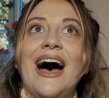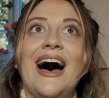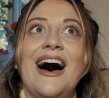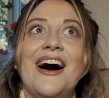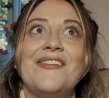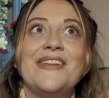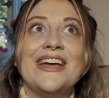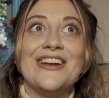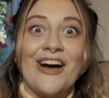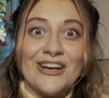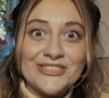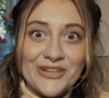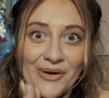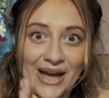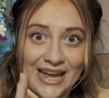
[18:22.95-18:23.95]
And
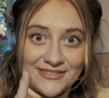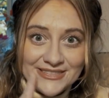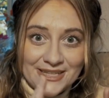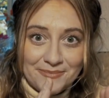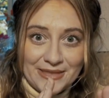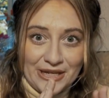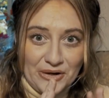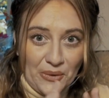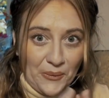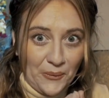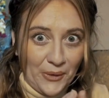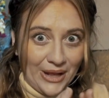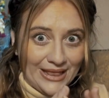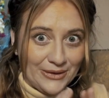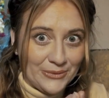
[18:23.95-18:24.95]
also I have something
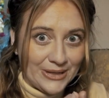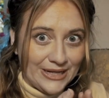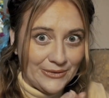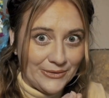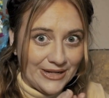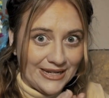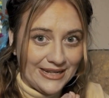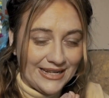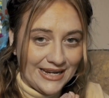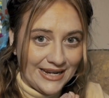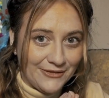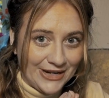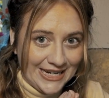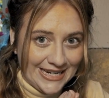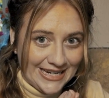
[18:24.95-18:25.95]
really, really, really,
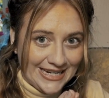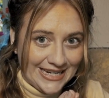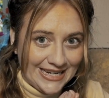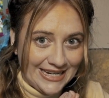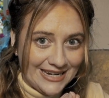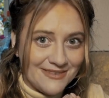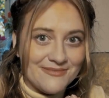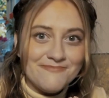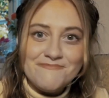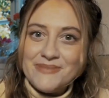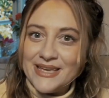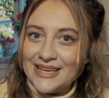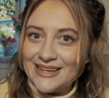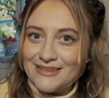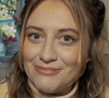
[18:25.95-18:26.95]
really
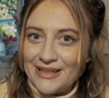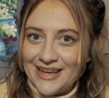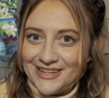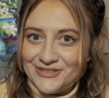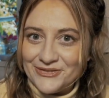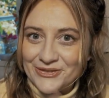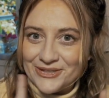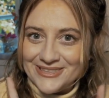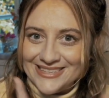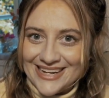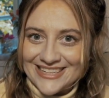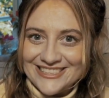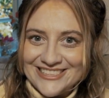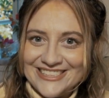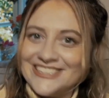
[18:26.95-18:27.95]
big planned for
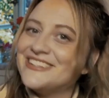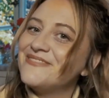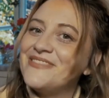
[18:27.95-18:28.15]
next year,